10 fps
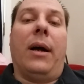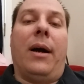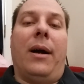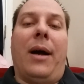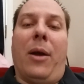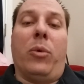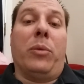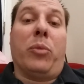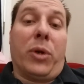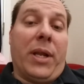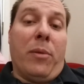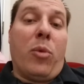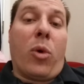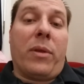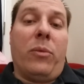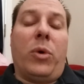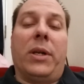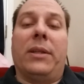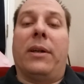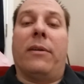Uh, I wouldn't put any more than
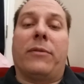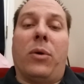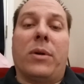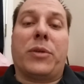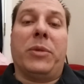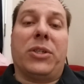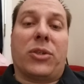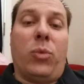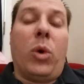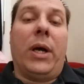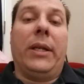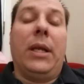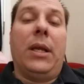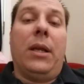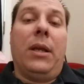one in there, of course, but just one.